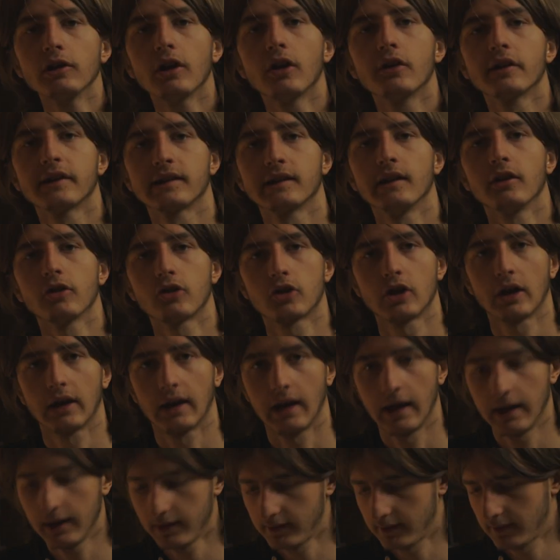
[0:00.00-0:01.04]
those logic
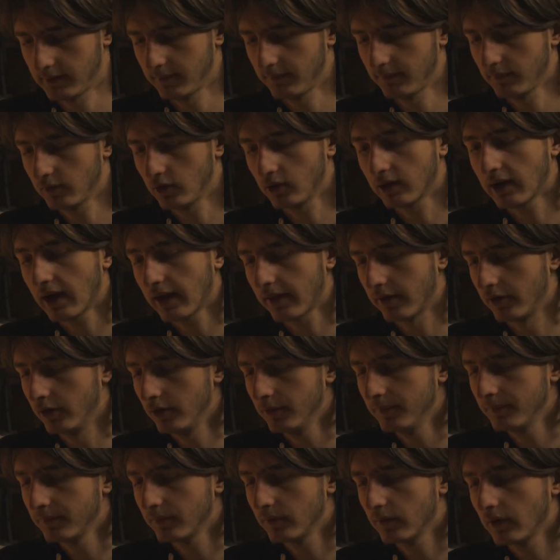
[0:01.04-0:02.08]
gates
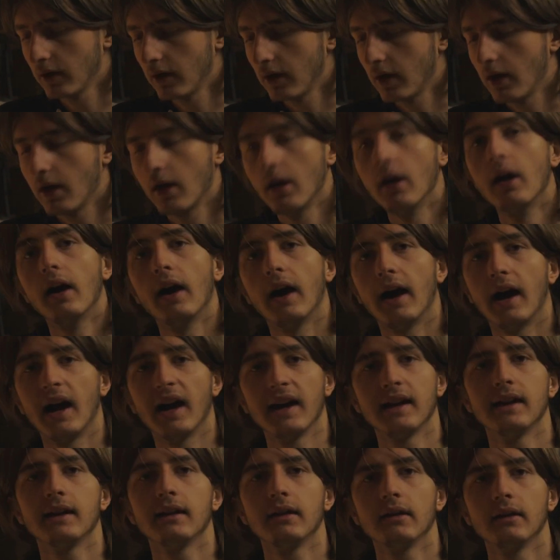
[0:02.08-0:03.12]
together,
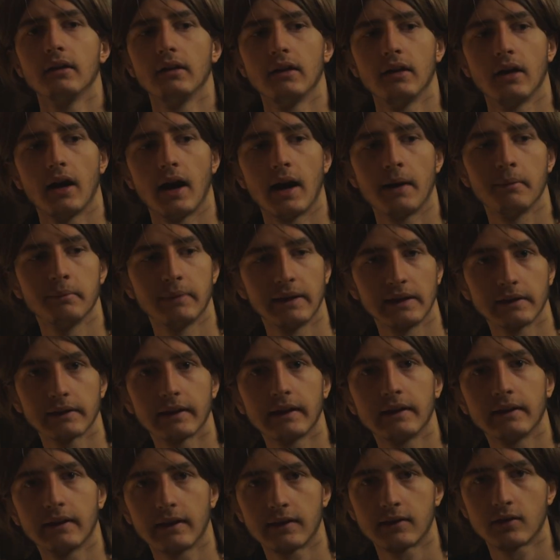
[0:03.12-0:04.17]
I am
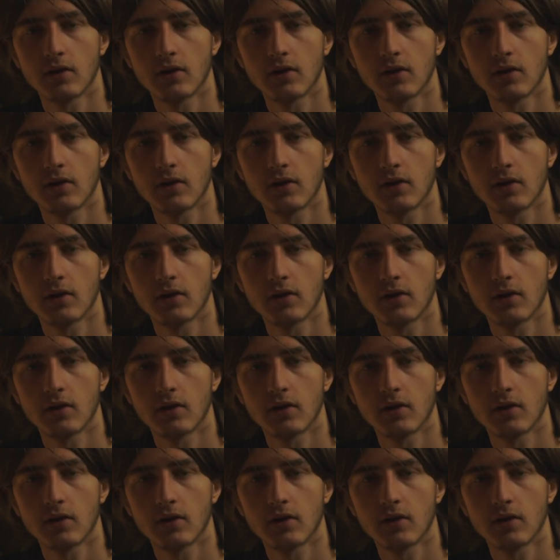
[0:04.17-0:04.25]
building this